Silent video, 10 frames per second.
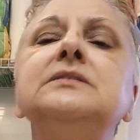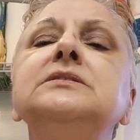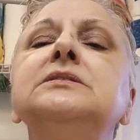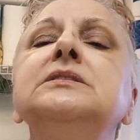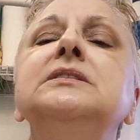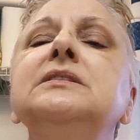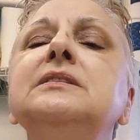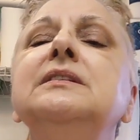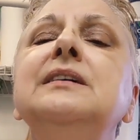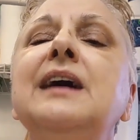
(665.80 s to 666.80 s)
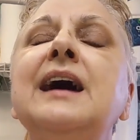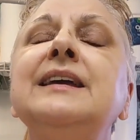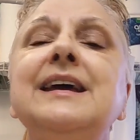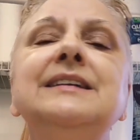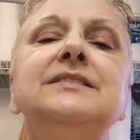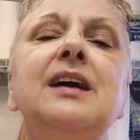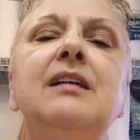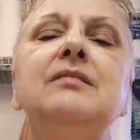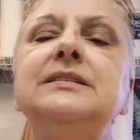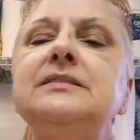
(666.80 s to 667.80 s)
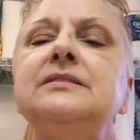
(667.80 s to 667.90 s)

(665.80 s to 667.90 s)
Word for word: much. I can't talk